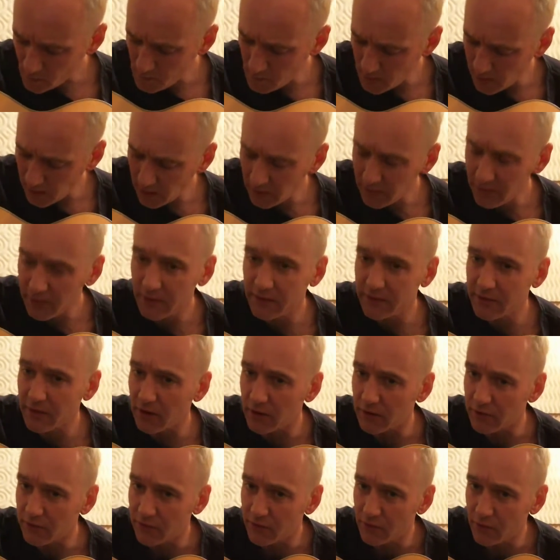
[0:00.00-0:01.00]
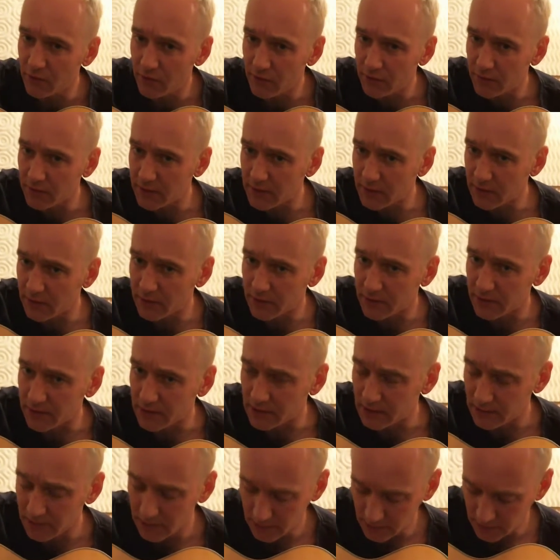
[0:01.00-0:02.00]
My other guitar is 2 3/4.
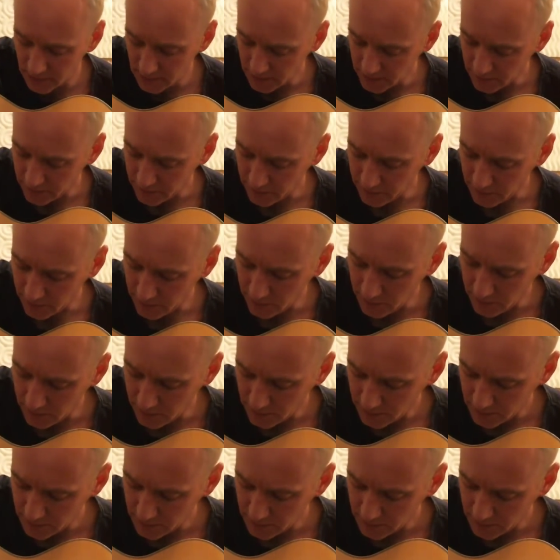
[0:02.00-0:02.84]
So